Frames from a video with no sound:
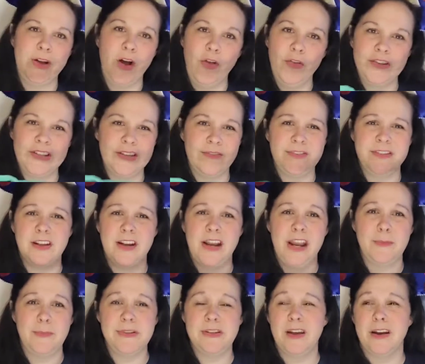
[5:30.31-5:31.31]
All this stuff is on
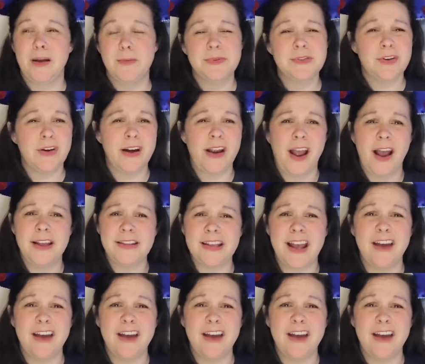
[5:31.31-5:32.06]
Amazon. I'm sorry, guys.